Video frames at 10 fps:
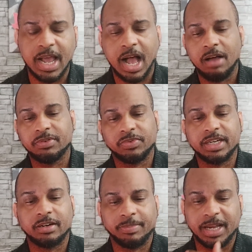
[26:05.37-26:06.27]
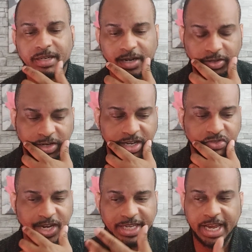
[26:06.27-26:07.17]
I was reading about another
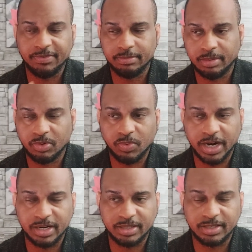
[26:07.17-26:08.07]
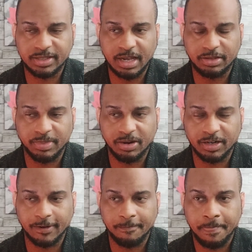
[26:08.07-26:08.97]
country, I can't remember where, it's in South
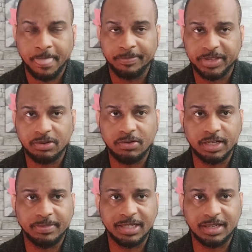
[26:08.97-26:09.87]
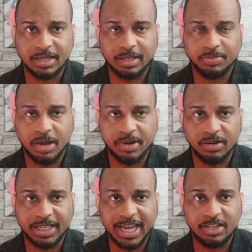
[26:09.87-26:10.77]
America. They're going to be dealing
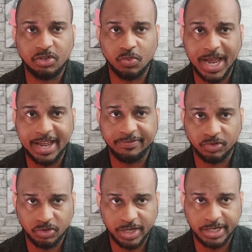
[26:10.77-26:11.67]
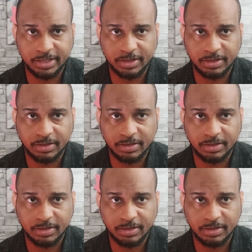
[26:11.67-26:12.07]
primarily in yuan for trades.